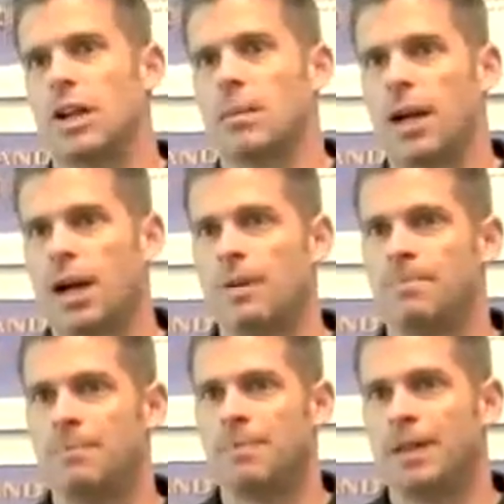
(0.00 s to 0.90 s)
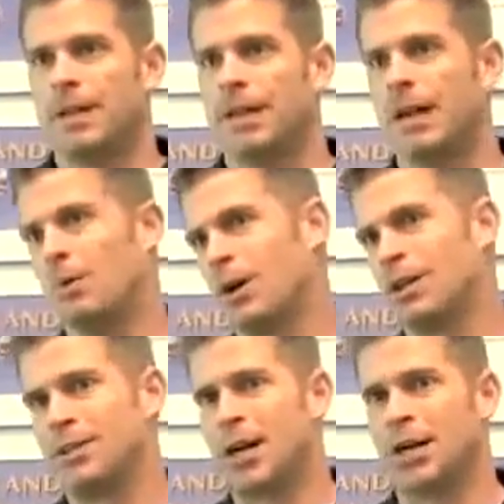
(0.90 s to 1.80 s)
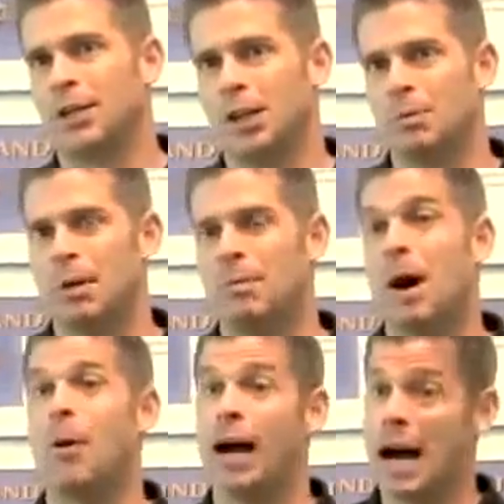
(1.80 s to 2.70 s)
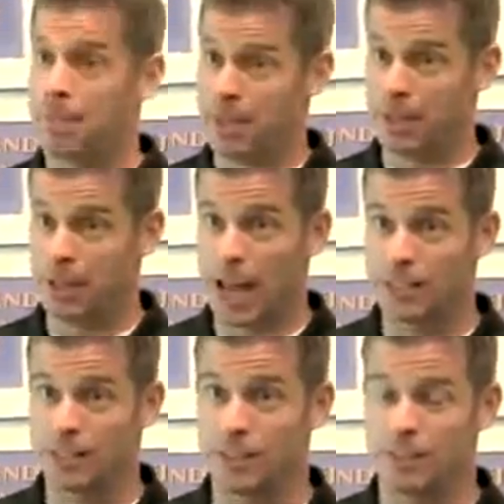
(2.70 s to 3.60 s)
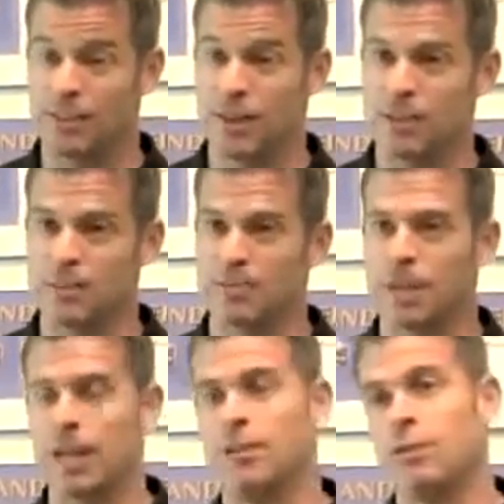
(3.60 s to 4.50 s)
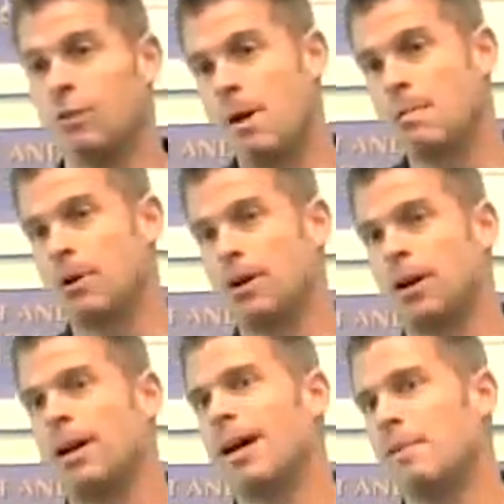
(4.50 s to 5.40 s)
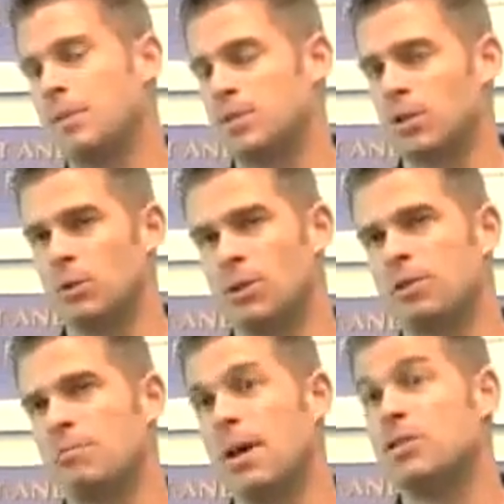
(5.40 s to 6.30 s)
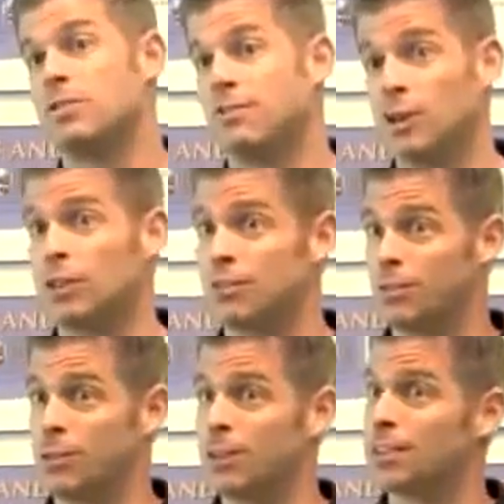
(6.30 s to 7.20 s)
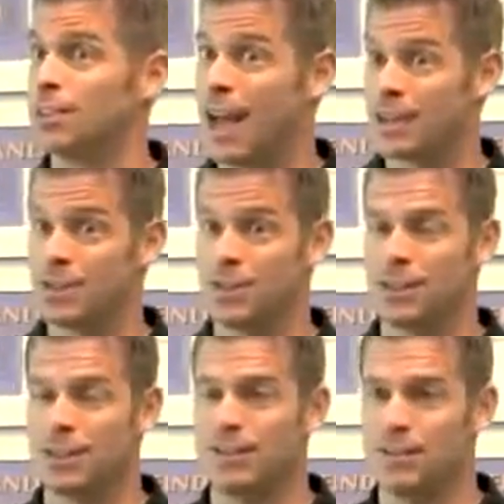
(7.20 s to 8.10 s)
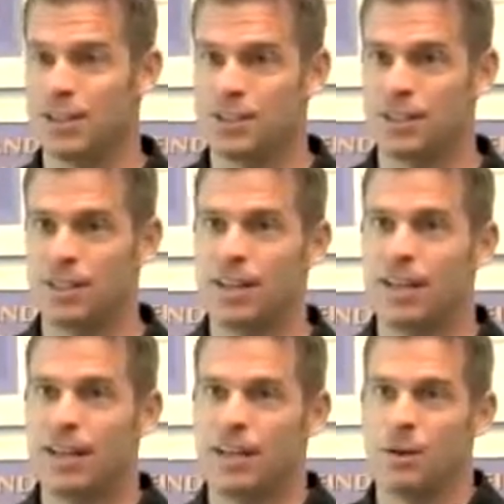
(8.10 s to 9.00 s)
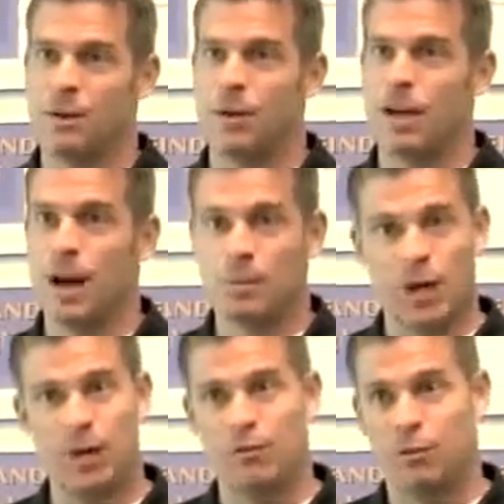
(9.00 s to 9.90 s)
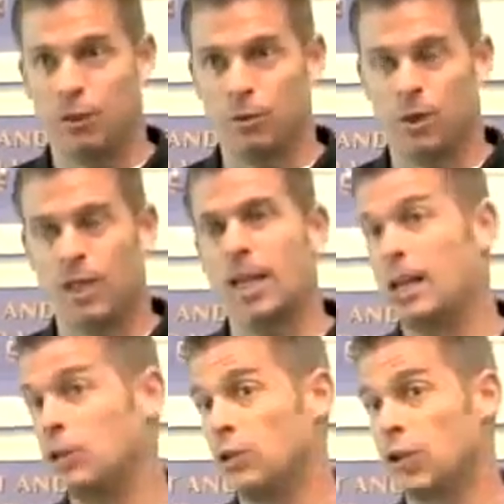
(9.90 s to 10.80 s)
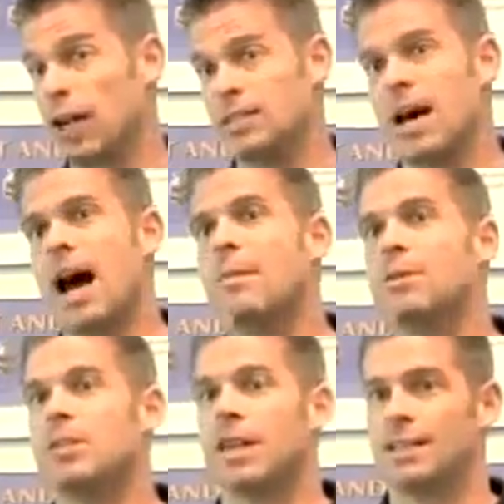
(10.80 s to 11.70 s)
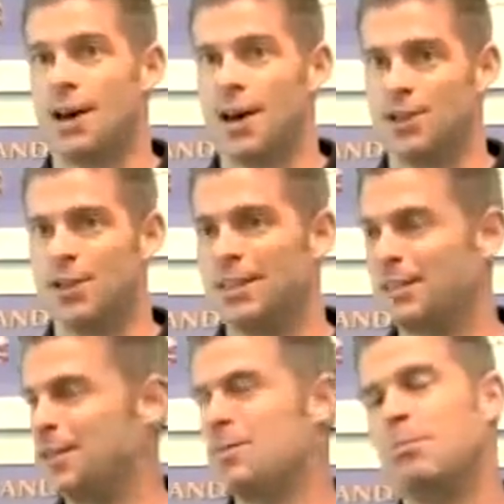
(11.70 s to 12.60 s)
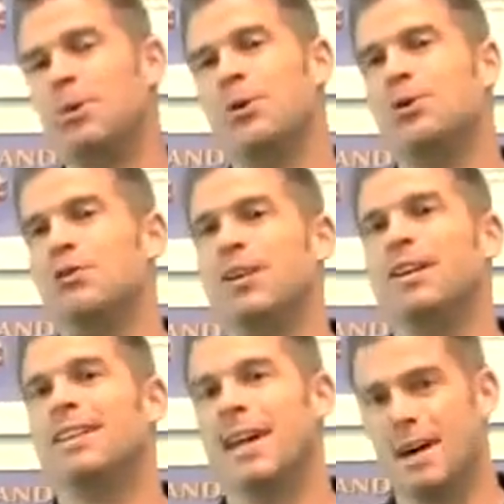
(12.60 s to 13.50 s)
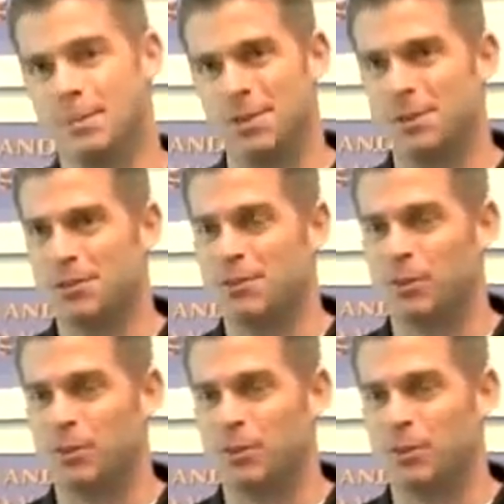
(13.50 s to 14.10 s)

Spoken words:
coming up, I wanted to talk a little bit about what happened at last year's convention. And if you remember, Hepasil was a major focus for us last year at convention. We upgraded the formula and utilized the hybrid technology to improve the Hepasil